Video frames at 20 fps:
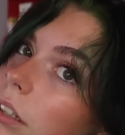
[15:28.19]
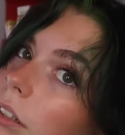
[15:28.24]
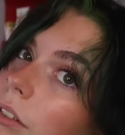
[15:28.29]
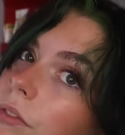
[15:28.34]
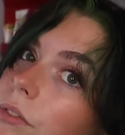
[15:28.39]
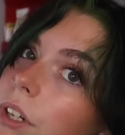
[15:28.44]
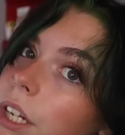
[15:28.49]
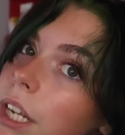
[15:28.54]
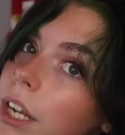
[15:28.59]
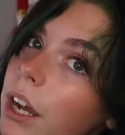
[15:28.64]

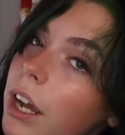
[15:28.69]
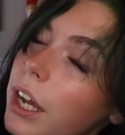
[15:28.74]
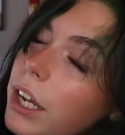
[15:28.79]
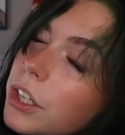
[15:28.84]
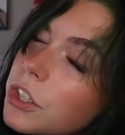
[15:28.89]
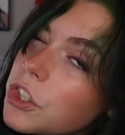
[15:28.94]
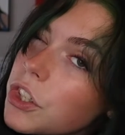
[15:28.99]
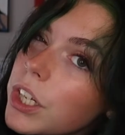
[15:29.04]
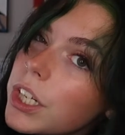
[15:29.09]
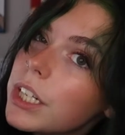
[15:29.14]

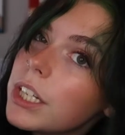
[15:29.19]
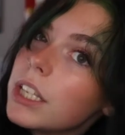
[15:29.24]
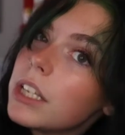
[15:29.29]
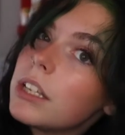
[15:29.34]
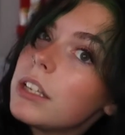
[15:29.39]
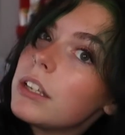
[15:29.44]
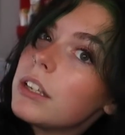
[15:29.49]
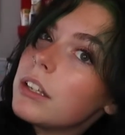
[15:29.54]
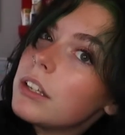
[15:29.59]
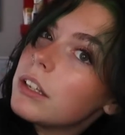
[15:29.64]
rehydrate
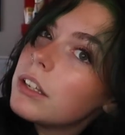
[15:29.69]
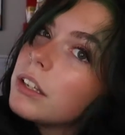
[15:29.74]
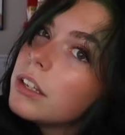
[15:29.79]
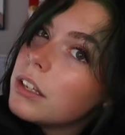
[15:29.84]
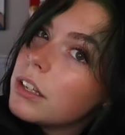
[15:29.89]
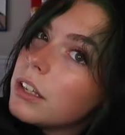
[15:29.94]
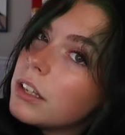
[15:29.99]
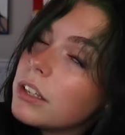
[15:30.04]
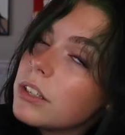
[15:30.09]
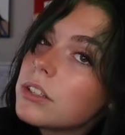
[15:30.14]
it
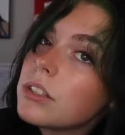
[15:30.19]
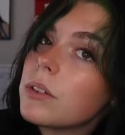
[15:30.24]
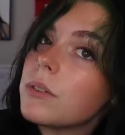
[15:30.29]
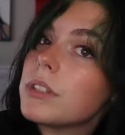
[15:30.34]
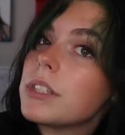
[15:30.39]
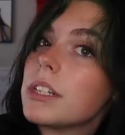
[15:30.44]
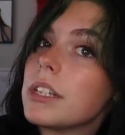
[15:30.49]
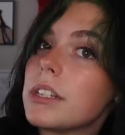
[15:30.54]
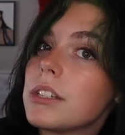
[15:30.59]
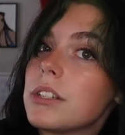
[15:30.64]
so
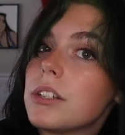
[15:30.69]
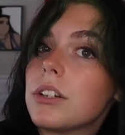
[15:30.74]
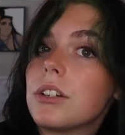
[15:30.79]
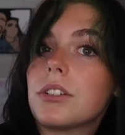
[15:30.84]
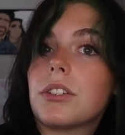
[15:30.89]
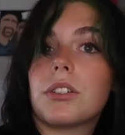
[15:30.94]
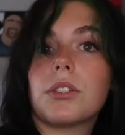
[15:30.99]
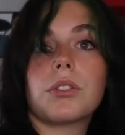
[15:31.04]
it's easier to